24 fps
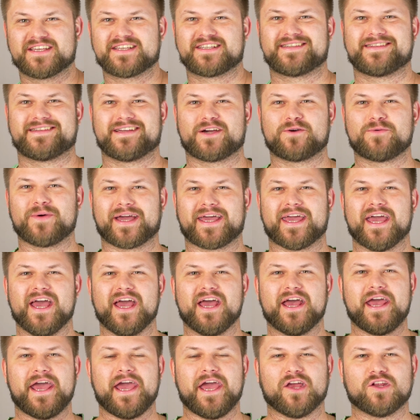This is a quick
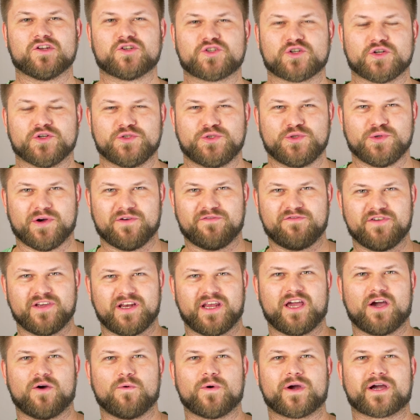intro to a
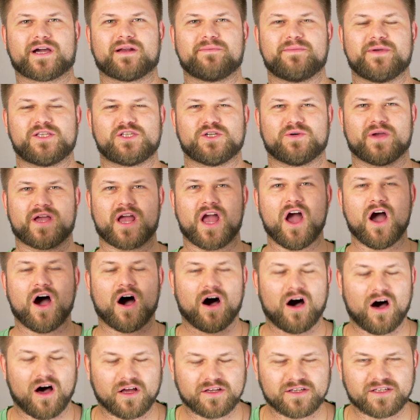video we're gonna be doing
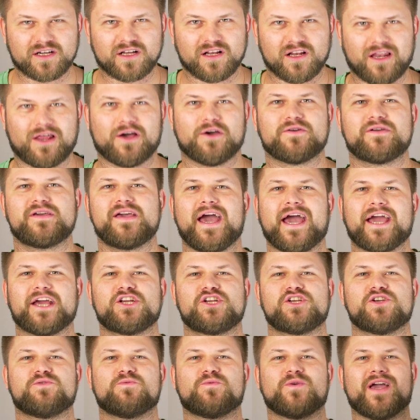on
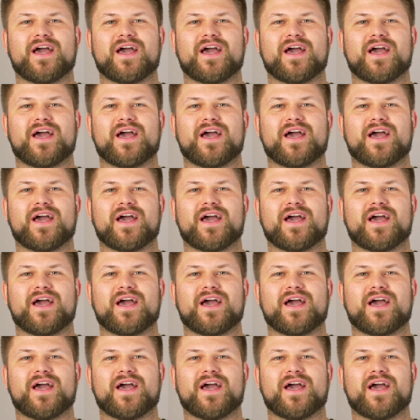location.